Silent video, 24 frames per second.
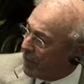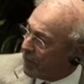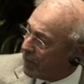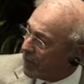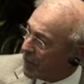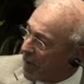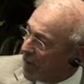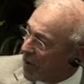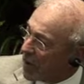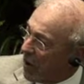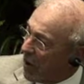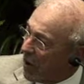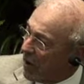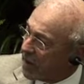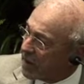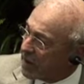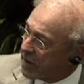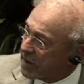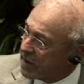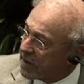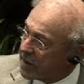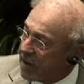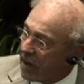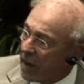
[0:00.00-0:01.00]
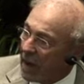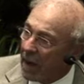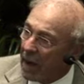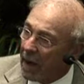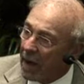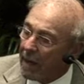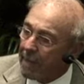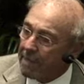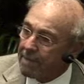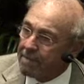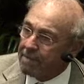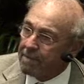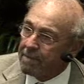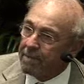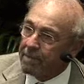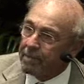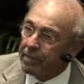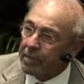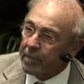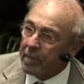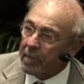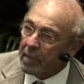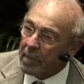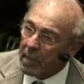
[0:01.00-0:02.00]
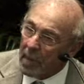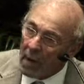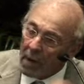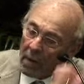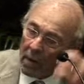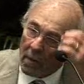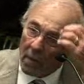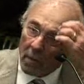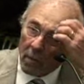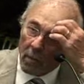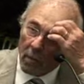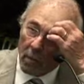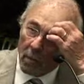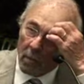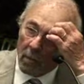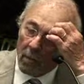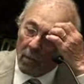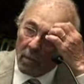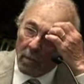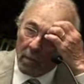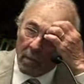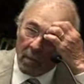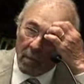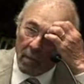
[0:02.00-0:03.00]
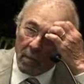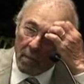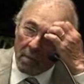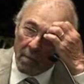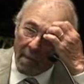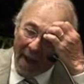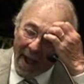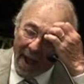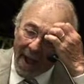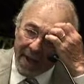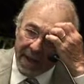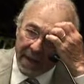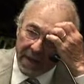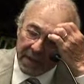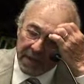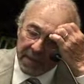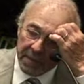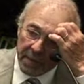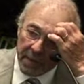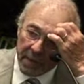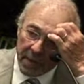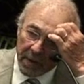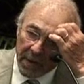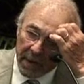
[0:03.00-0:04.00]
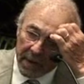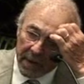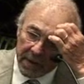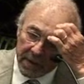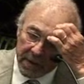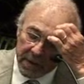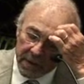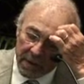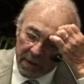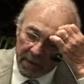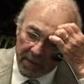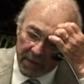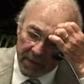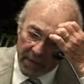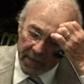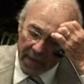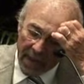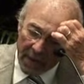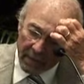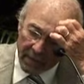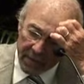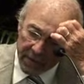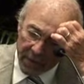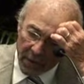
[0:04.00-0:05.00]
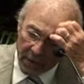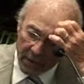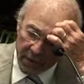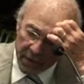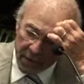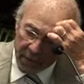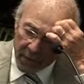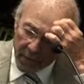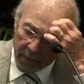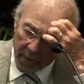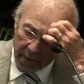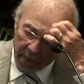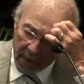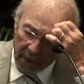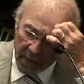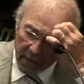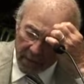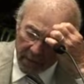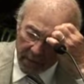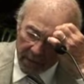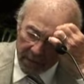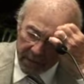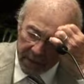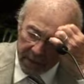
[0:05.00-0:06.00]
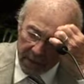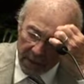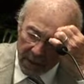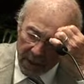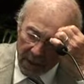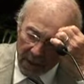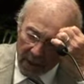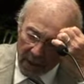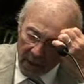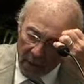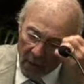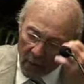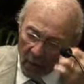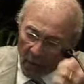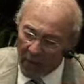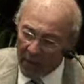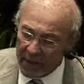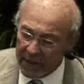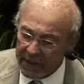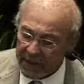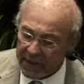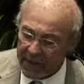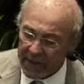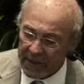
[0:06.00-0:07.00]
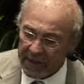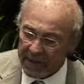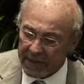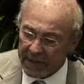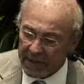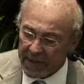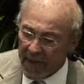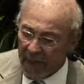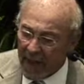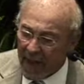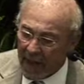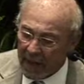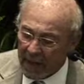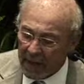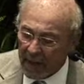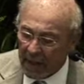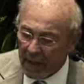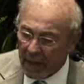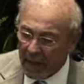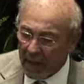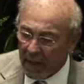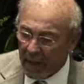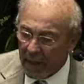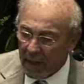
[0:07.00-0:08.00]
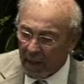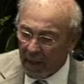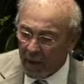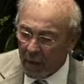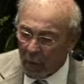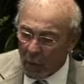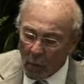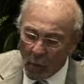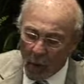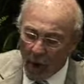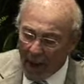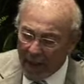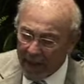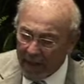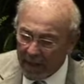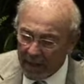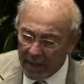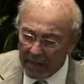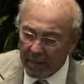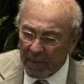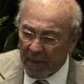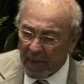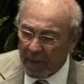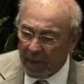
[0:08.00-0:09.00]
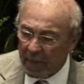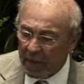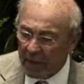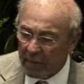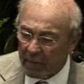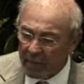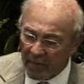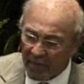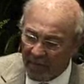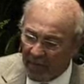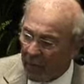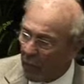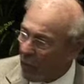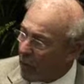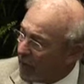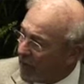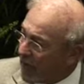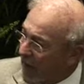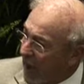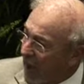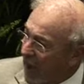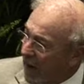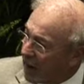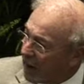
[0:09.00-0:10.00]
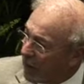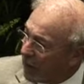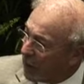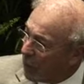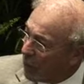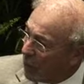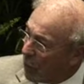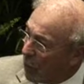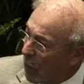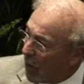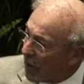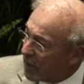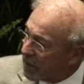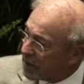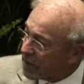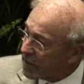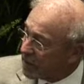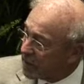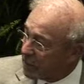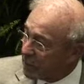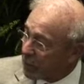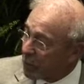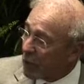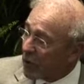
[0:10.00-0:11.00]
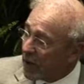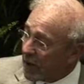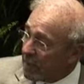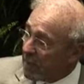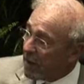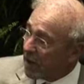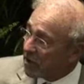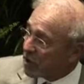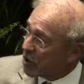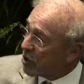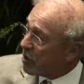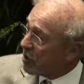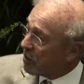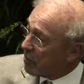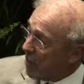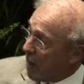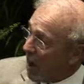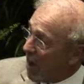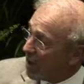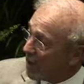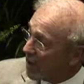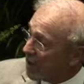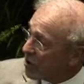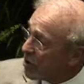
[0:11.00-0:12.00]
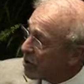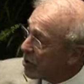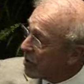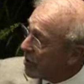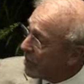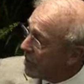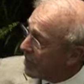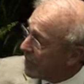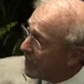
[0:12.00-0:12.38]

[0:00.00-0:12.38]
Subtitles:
Because my experience of those 3 years is that who I had been before that was pretty much demolished.